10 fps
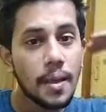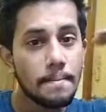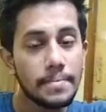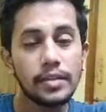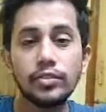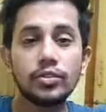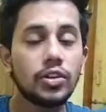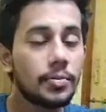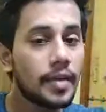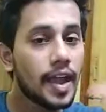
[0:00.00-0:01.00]

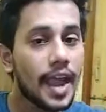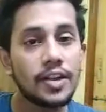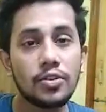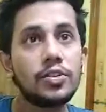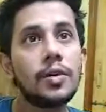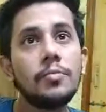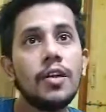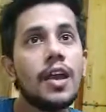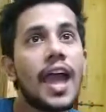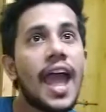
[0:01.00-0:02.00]
mesoderm, endoderm,
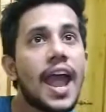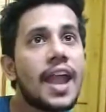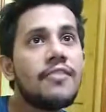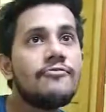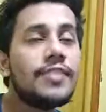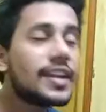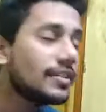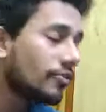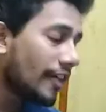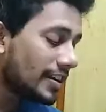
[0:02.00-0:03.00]
and we
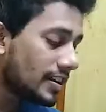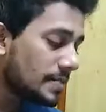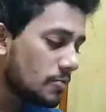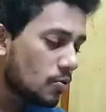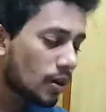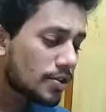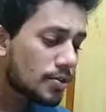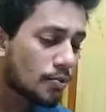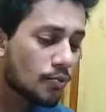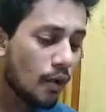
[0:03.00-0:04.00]
can finally move on
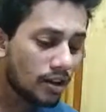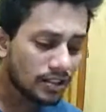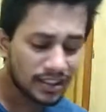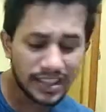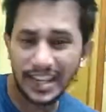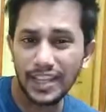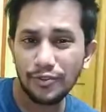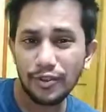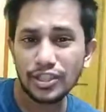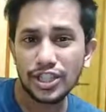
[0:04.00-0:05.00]
to what they
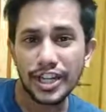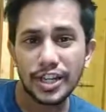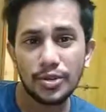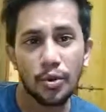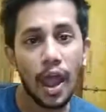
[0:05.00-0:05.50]
differentiate into.